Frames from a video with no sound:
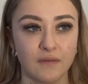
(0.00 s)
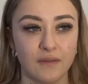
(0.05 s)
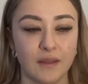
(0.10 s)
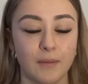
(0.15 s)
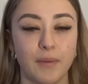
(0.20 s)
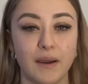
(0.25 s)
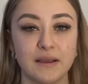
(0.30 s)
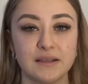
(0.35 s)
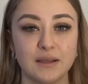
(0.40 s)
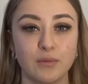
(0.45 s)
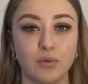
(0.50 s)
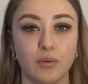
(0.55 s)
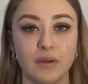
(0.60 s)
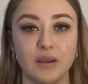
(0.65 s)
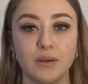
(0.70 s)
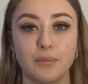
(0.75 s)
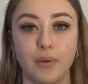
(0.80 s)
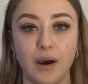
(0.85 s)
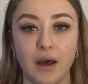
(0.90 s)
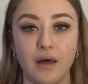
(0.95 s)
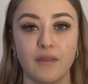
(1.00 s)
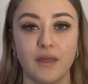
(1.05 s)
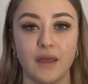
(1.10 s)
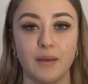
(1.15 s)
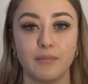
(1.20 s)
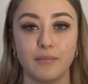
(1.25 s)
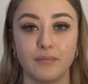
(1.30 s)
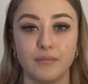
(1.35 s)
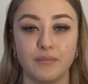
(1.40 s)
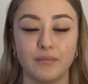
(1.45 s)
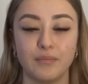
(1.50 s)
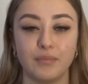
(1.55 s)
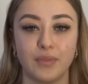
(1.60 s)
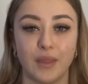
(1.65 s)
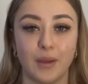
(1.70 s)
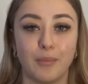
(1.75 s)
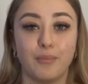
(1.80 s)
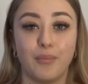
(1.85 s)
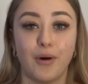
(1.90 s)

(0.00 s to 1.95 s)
they basically want me to buy them, they